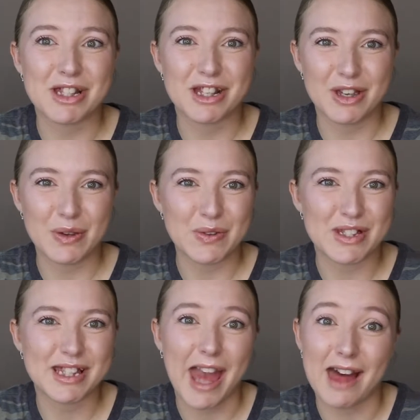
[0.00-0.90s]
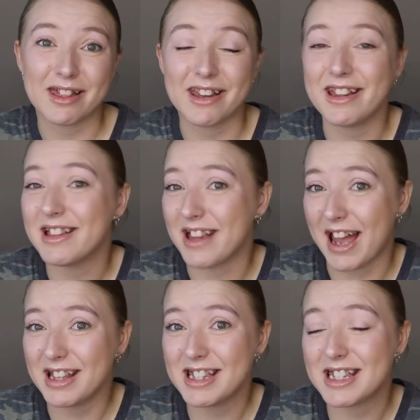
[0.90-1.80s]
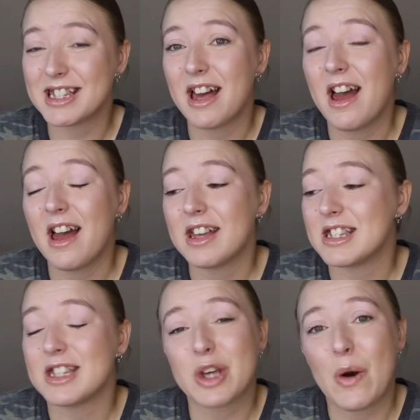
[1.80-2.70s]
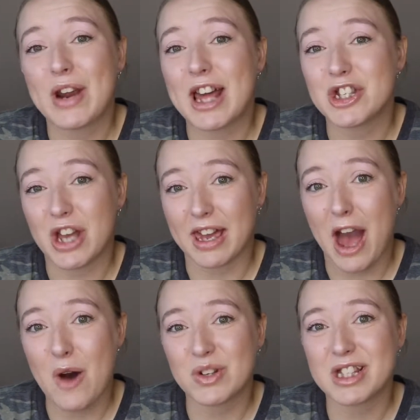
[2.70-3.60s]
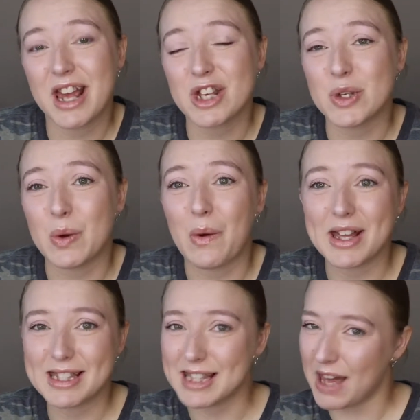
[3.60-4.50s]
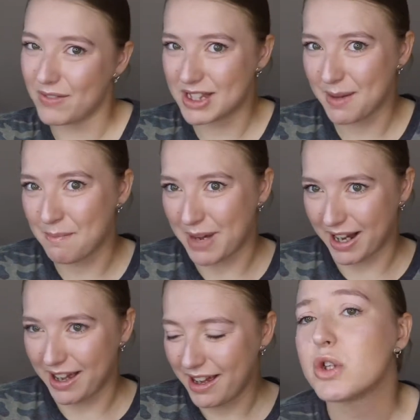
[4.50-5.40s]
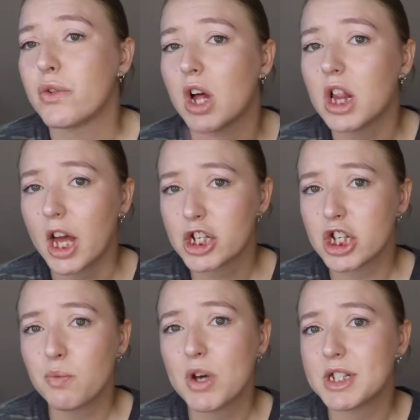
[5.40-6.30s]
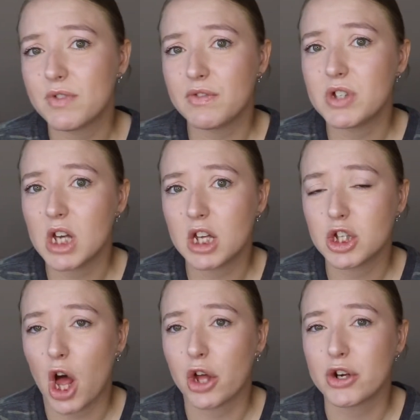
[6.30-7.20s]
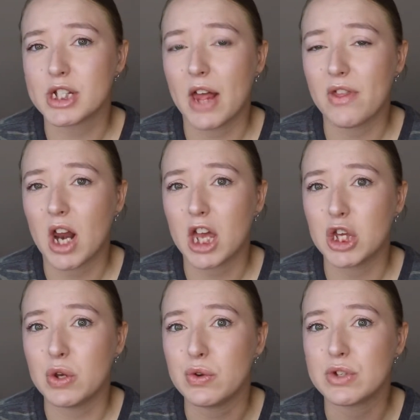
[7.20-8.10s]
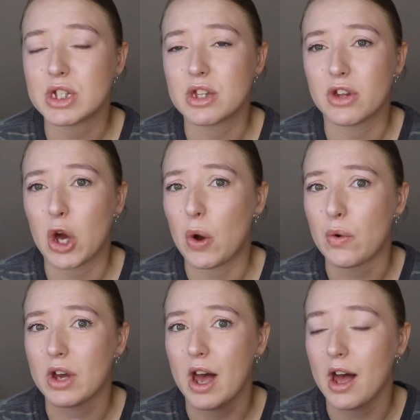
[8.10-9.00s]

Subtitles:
to use Kathleen Lights, this code at checkout, to save some money. So the collection was $58, and then I used the code